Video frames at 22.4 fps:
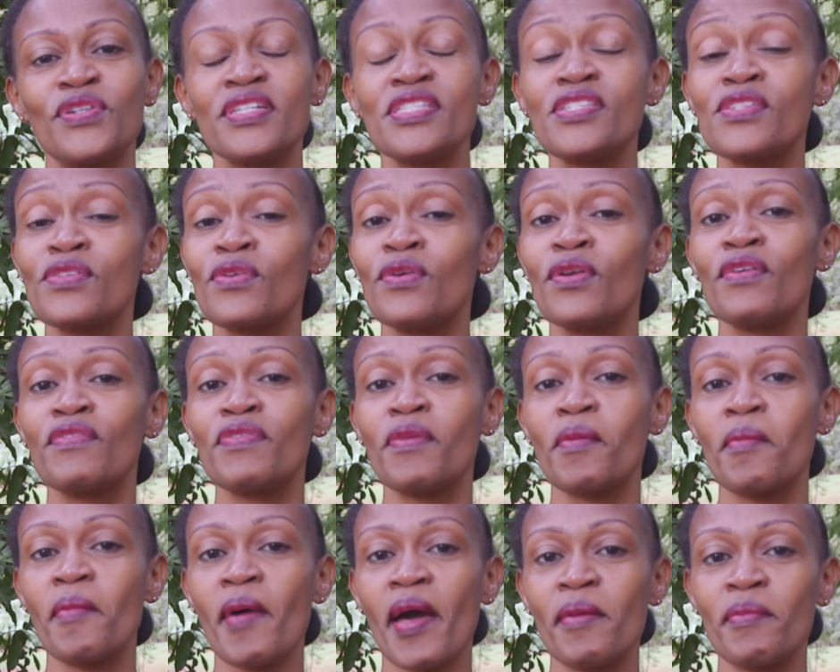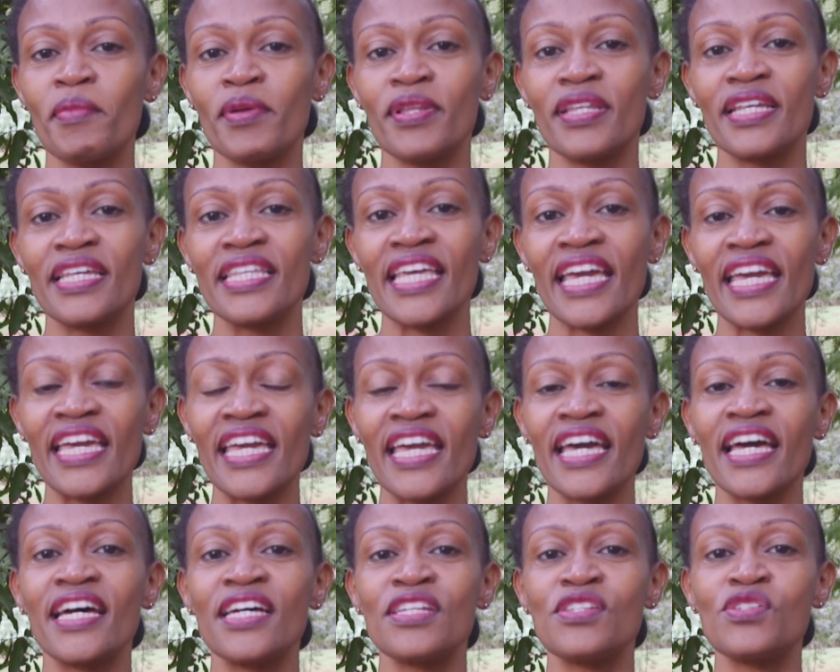joined School of the Bible in the
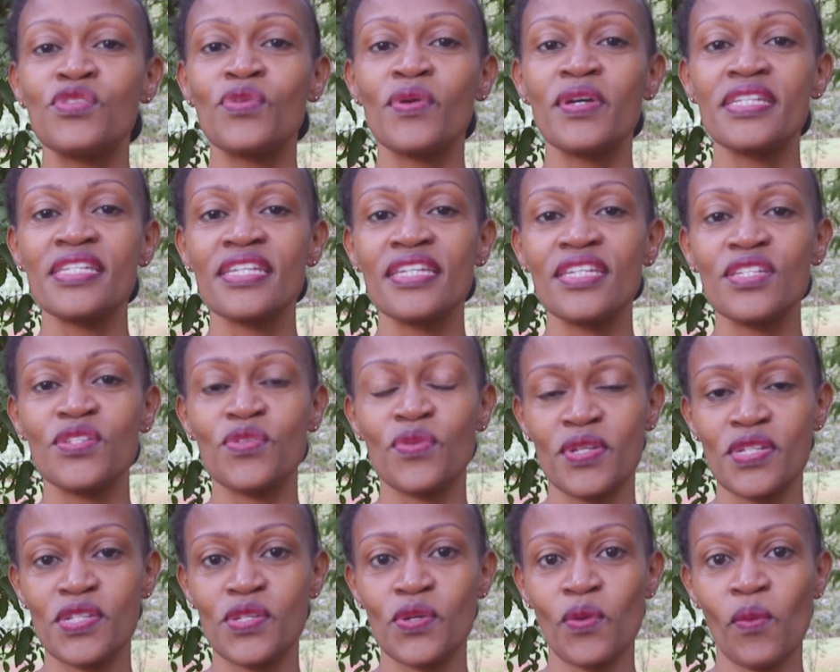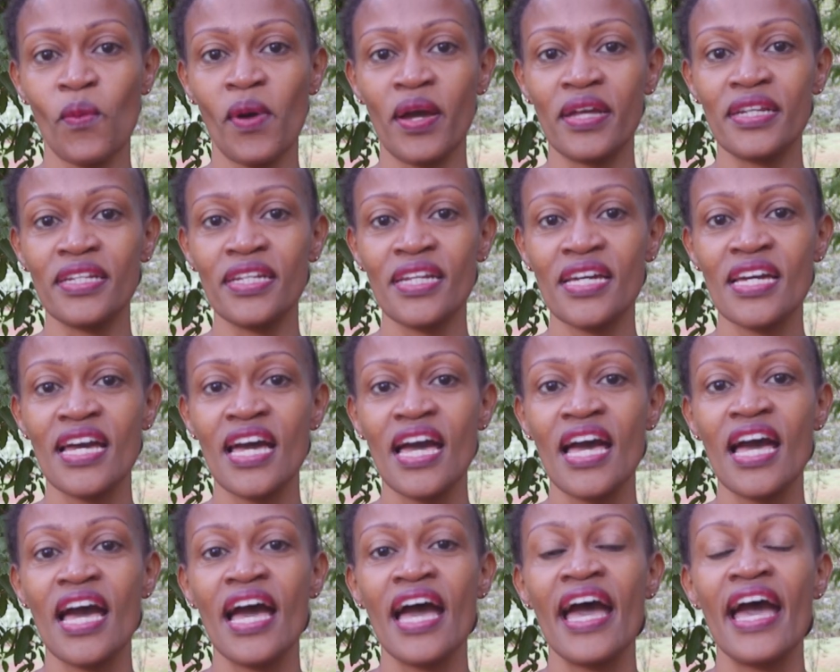year 2021
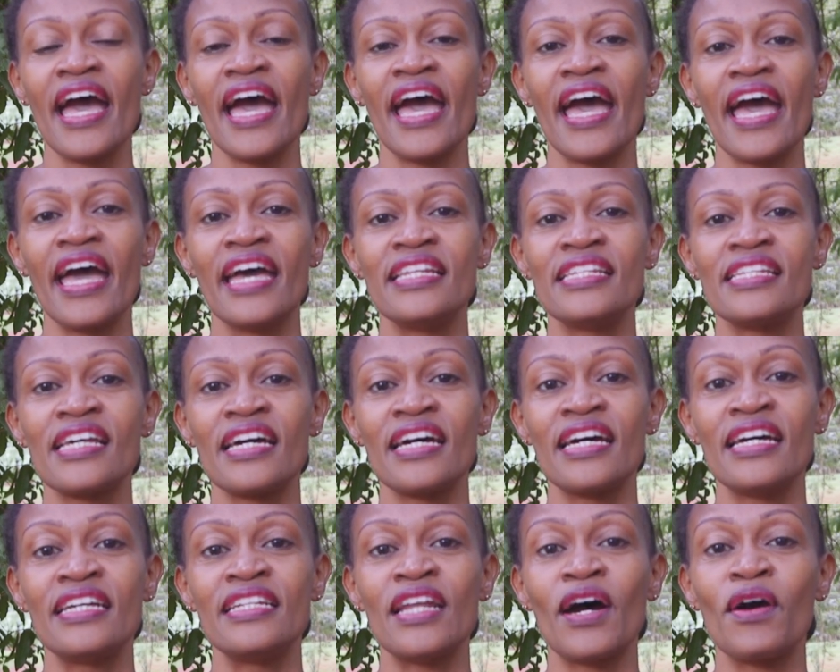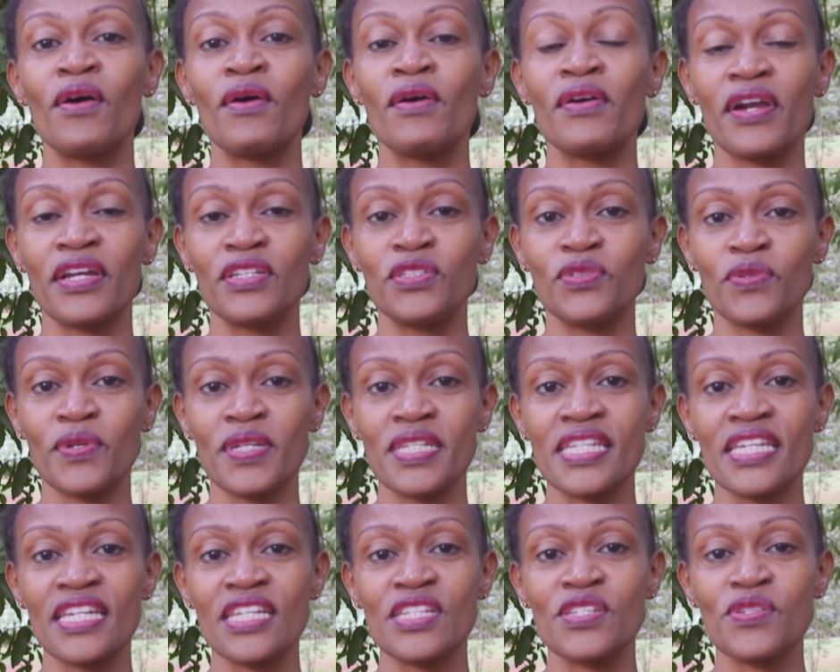and uh, now
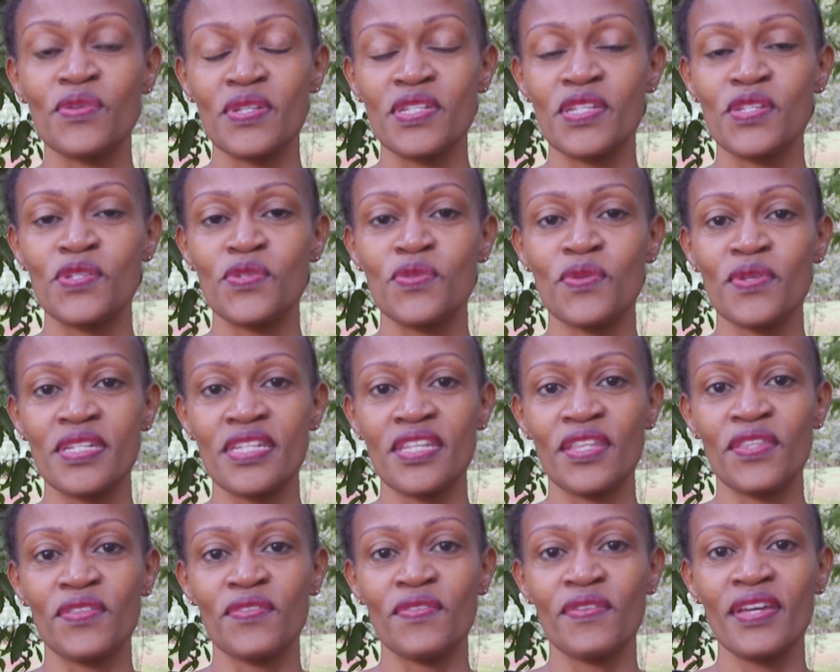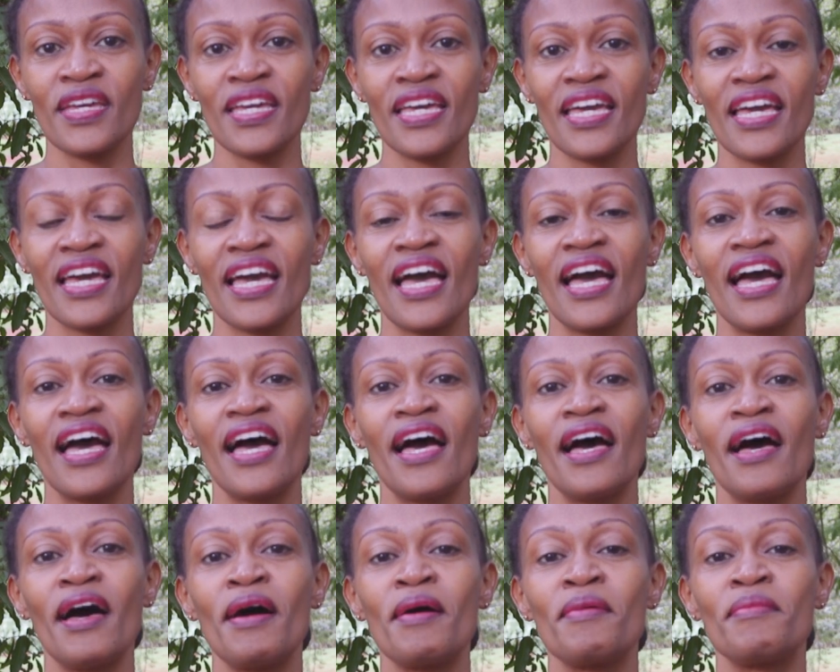graduating 2023.
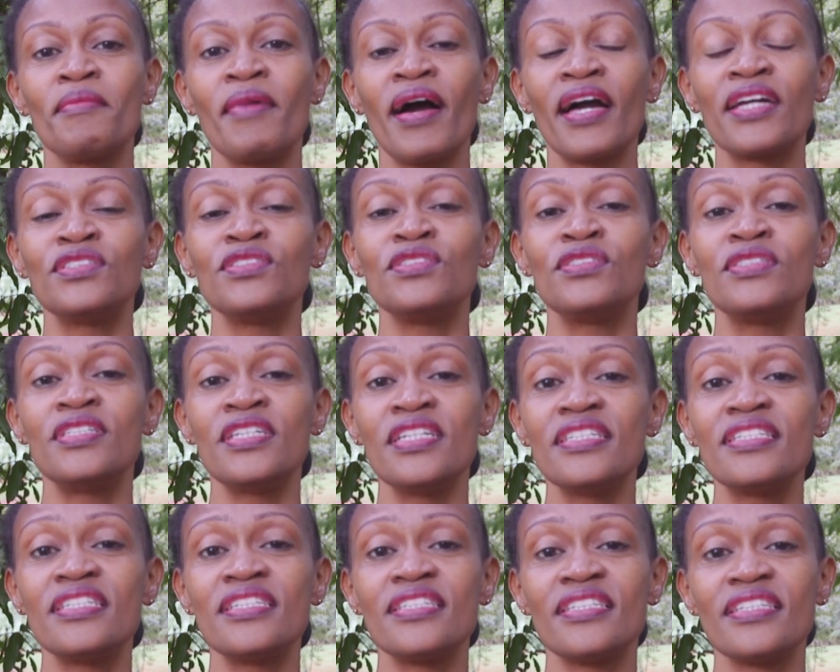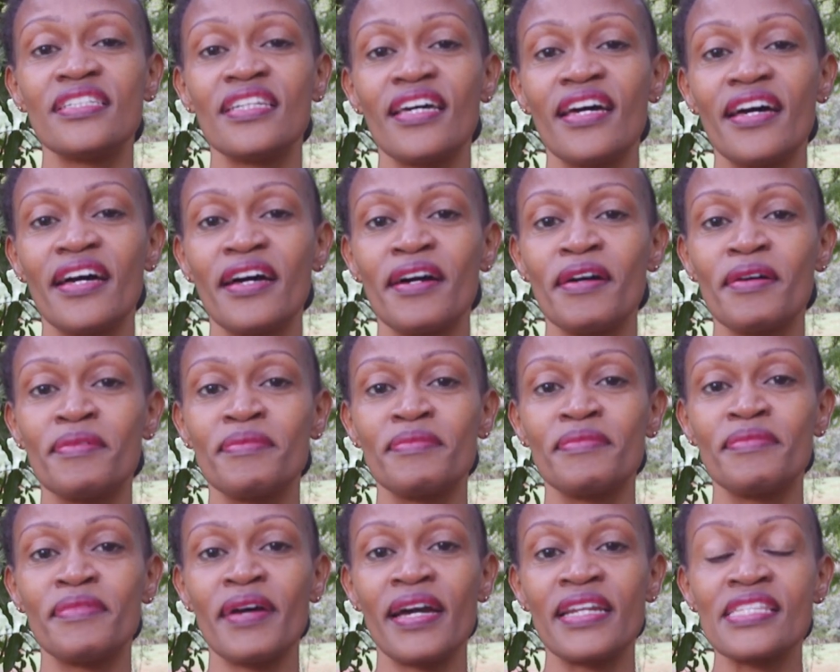Um, I did,
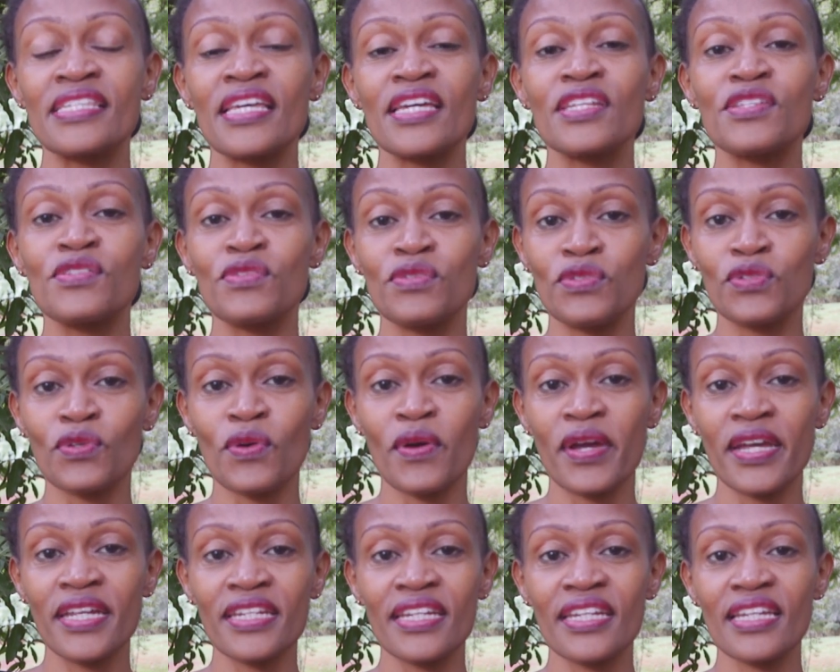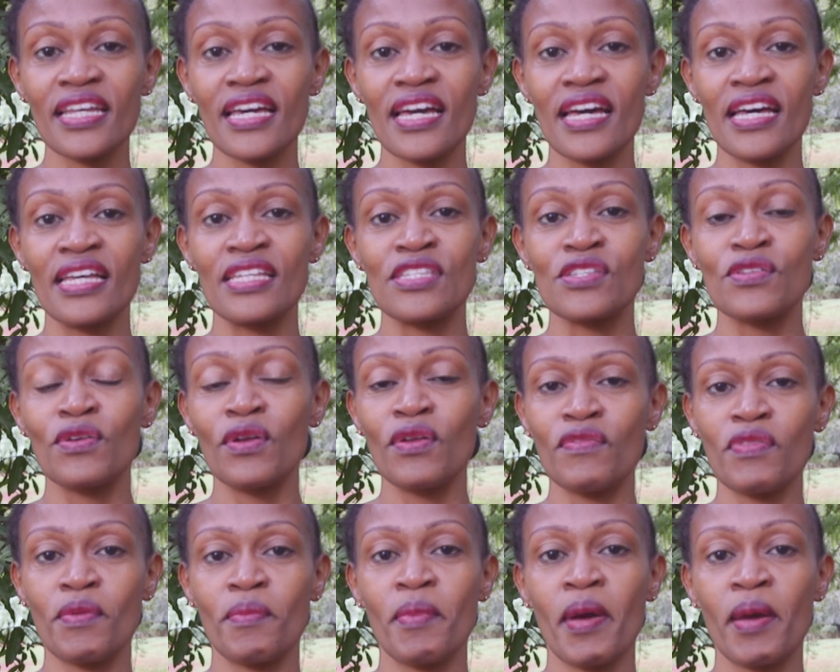um, I decided to join uh, School
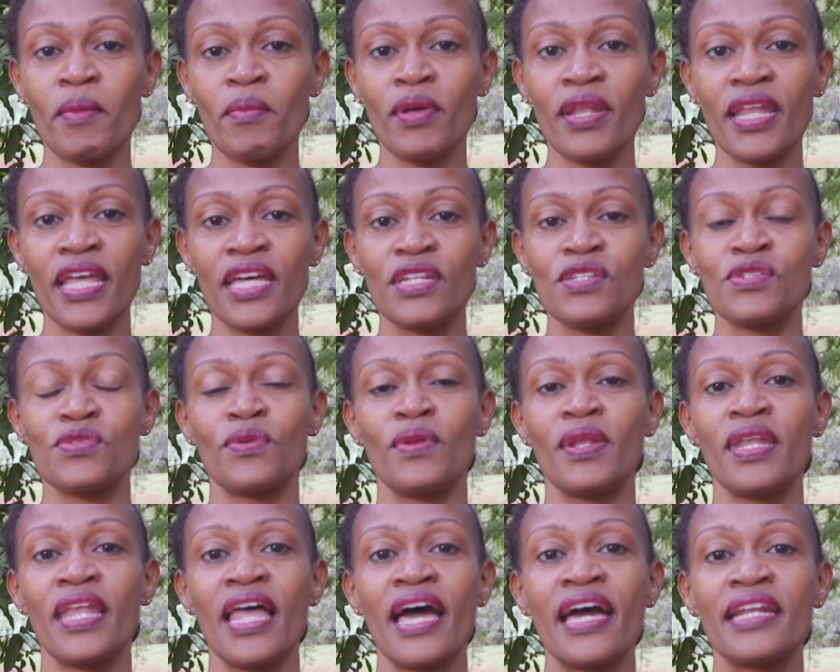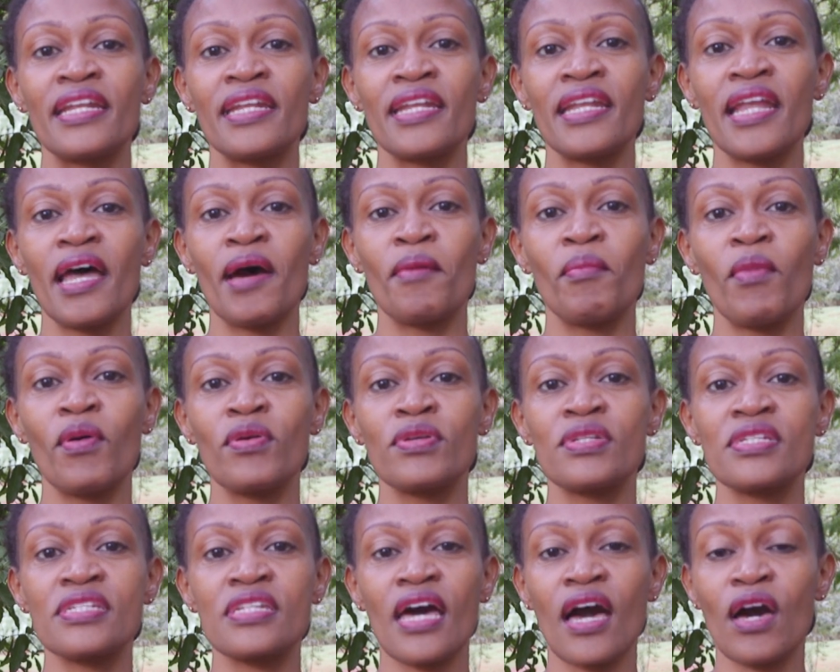of the Bible and to learn
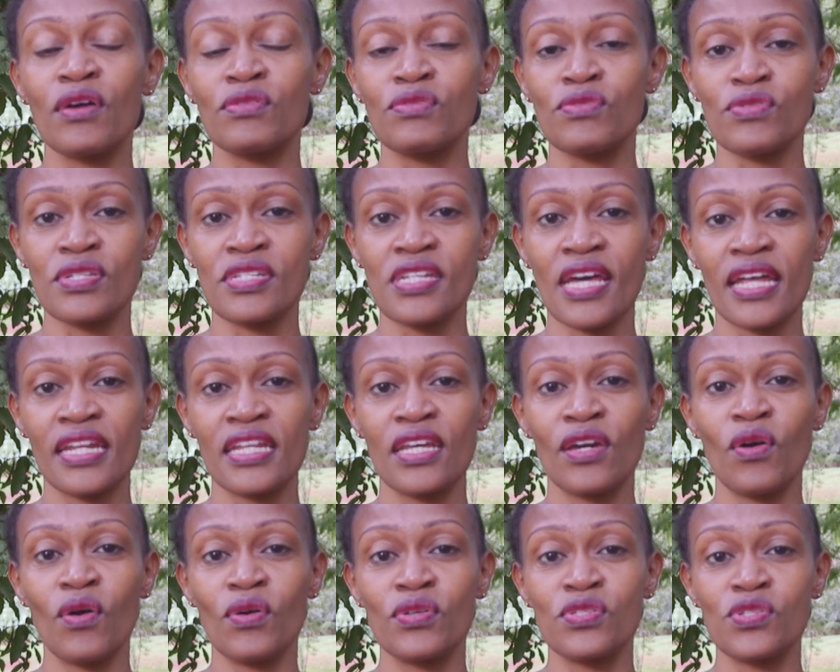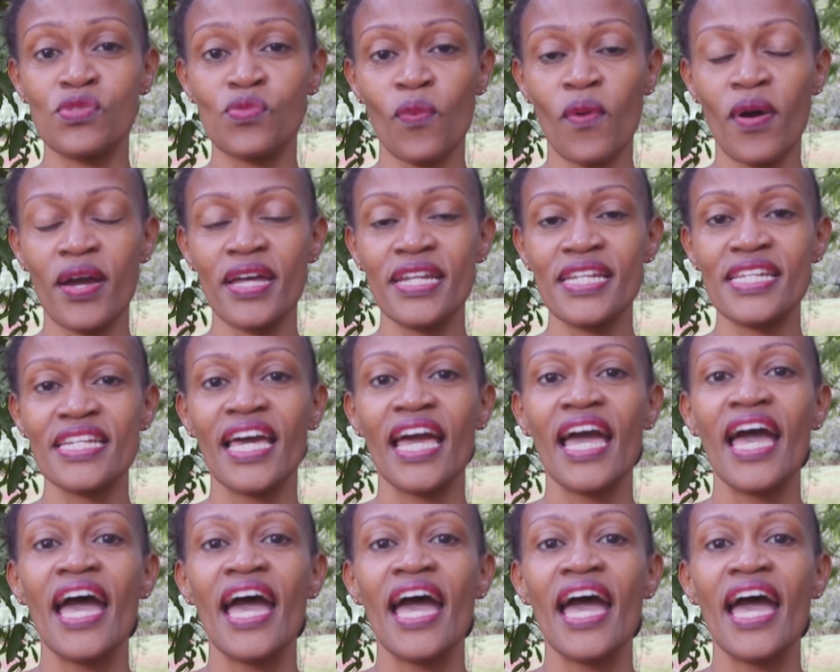about how to study God's Word